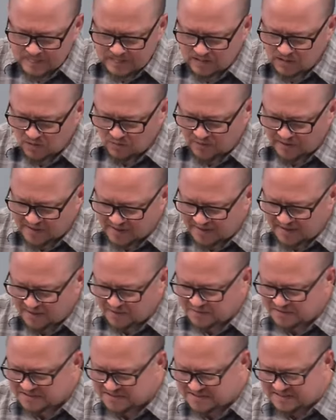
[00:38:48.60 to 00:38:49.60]
Lord, I know
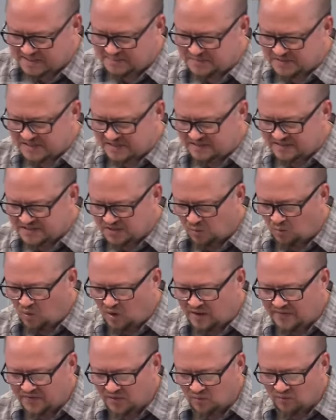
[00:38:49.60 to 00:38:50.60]
it's tempting to
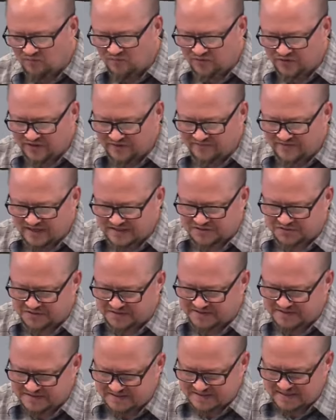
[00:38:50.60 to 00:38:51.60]
want the, the
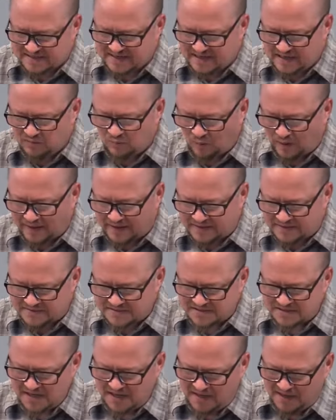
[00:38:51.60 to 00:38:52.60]
victories that he
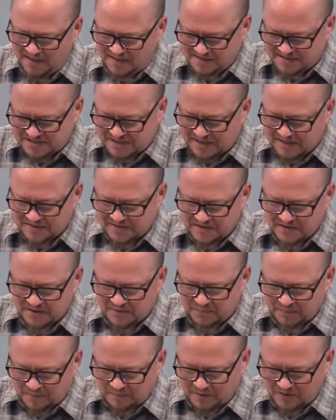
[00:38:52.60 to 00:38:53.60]
wins to get the
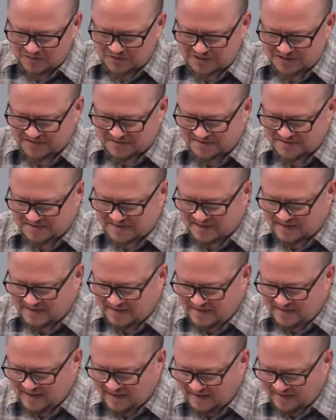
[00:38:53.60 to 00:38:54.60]
promotions that
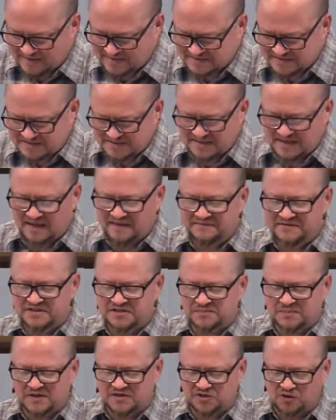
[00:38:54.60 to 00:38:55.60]
he has, to have the
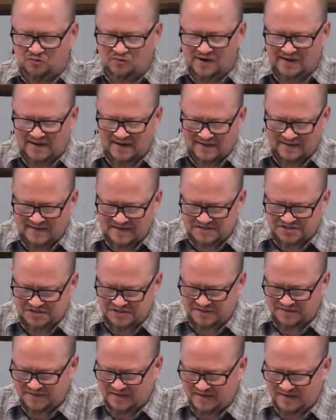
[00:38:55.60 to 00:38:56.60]
special
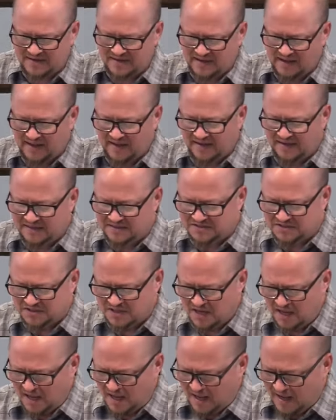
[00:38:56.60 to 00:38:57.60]
recognition that he has.
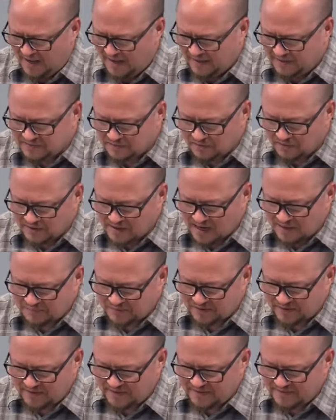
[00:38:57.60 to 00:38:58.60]
And Lord, I
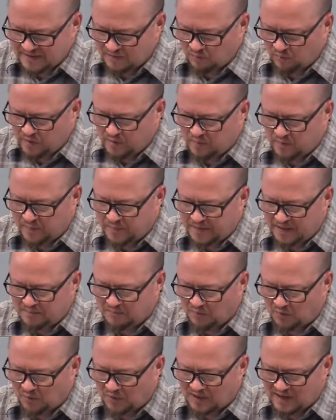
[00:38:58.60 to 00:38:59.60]
pray that we would be
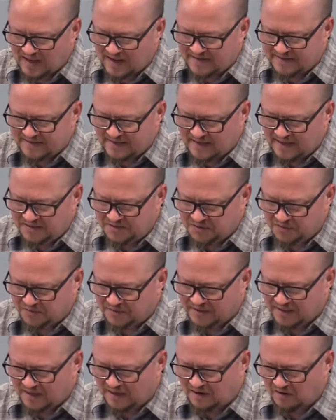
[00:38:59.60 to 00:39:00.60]
more like Daniel
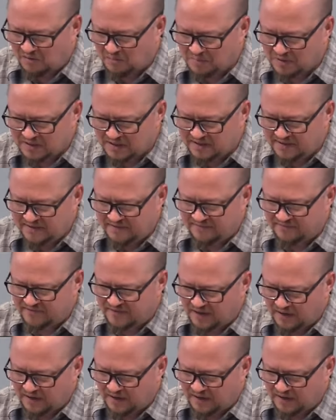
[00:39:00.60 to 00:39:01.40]
in our belief and